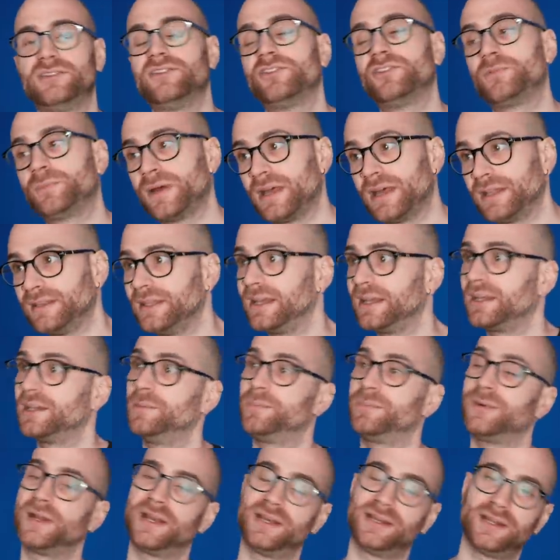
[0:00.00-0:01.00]
to spend. They're going to
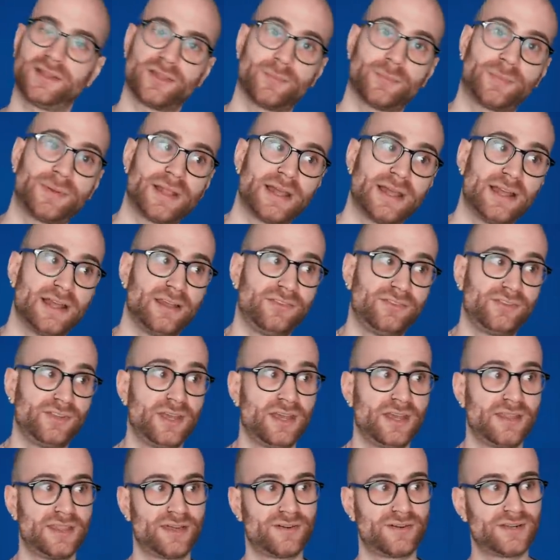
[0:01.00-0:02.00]
bring in other players.
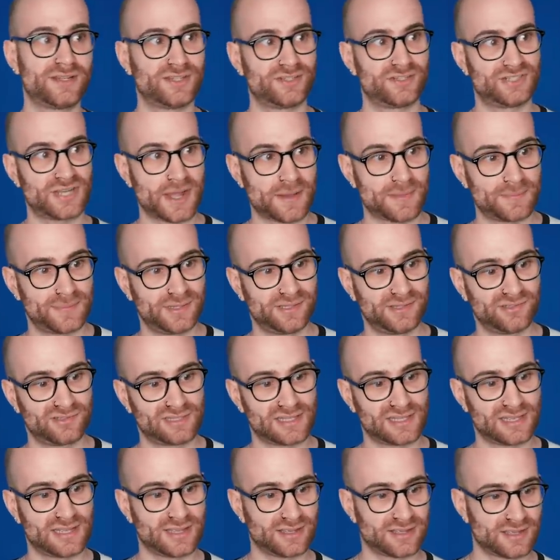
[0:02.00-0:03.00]
They're in the Champions
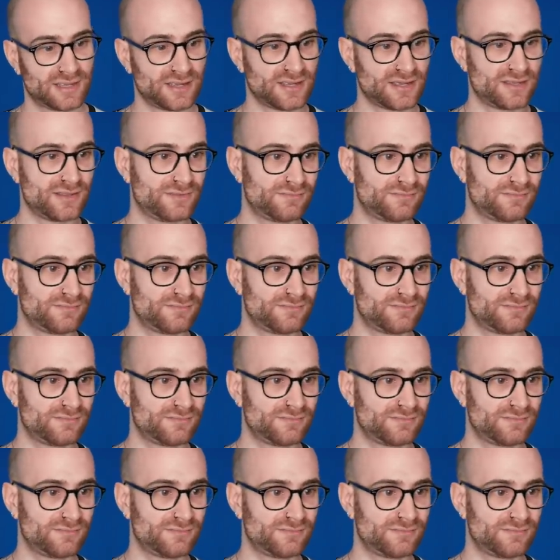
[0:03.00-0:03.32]
League.